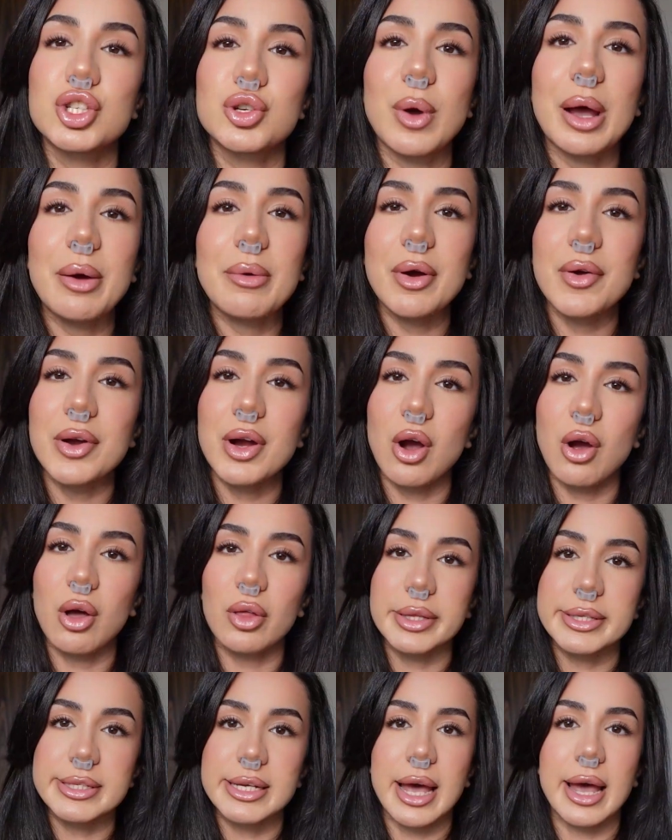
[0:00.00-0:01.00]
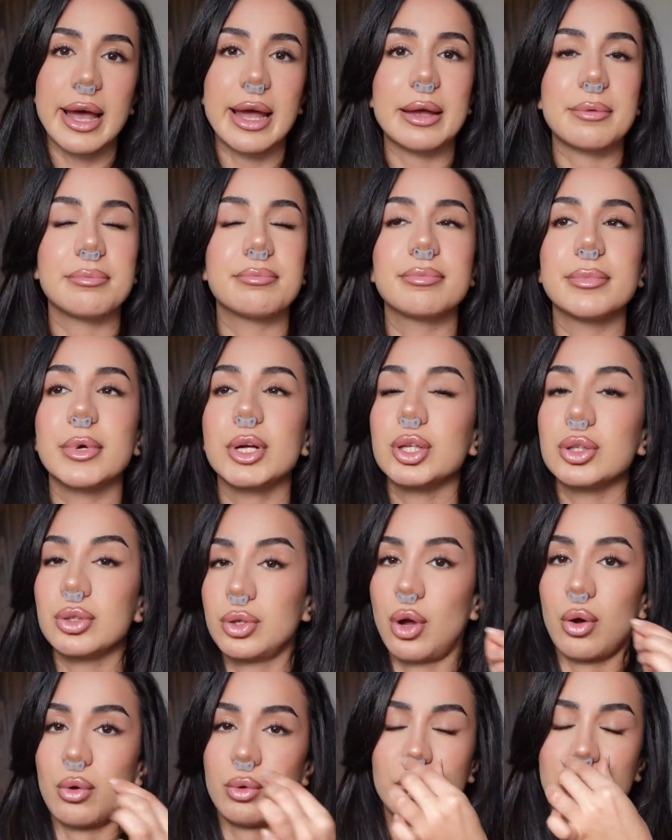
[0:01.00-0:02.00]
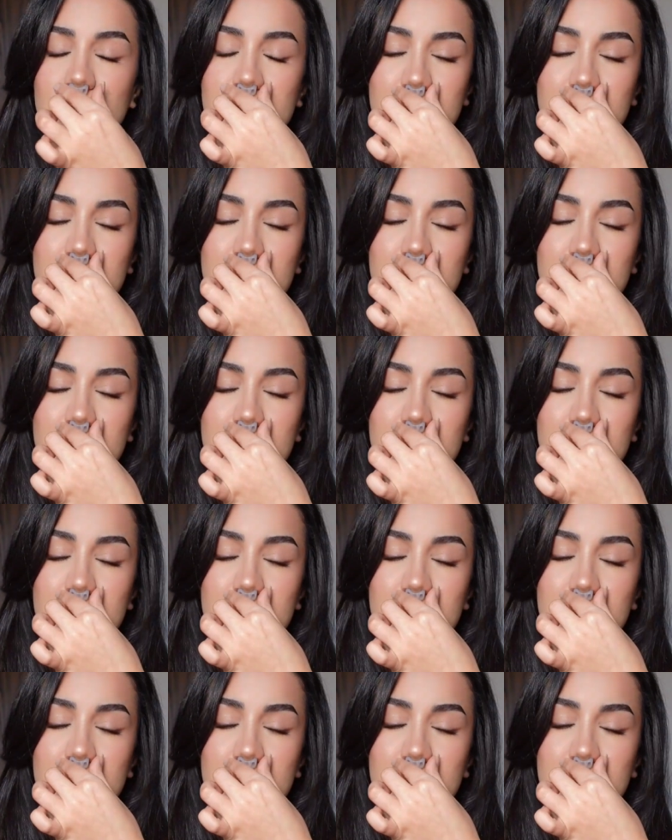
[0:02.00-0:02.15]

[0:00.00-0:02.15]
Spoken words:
Do I wear it all the time? No.